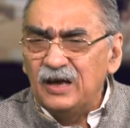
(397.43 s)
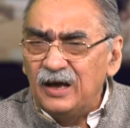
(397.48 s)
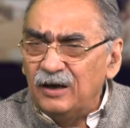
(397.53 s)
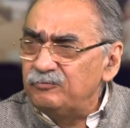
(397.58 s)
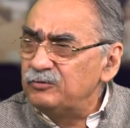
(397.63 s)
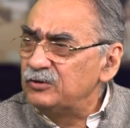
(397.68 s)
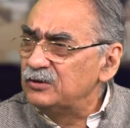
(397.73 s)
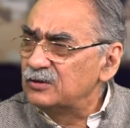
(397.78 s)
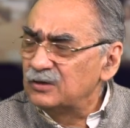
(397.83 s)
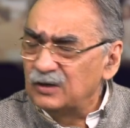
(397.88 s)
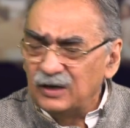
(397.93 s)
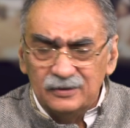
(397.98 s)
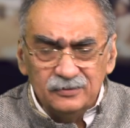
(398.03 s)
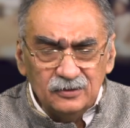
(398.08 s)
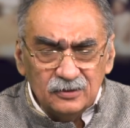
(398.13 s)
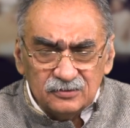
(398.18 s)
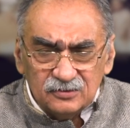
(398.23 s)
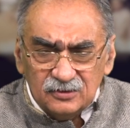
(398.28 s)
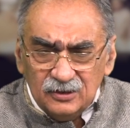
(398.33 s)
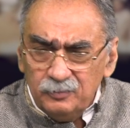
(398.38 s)
haven't. And
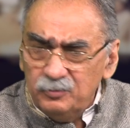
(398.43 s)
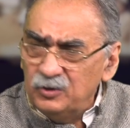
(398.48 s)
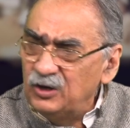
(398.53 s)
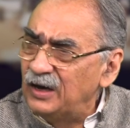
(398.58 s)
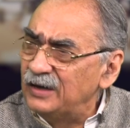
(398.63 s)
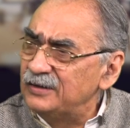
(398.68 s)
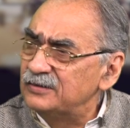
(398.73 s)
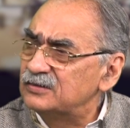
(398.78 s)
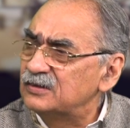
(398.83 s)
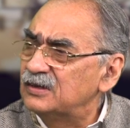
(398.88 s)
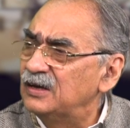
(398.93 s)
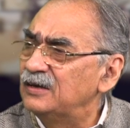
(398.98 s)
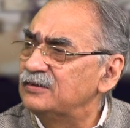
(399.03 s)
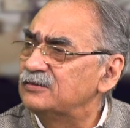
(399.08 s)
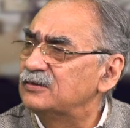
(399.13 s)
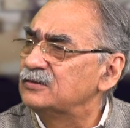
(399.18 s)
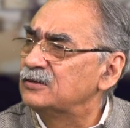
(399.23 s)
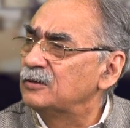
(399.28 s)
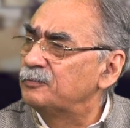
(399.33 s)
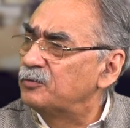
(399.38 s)
the CBI's case is a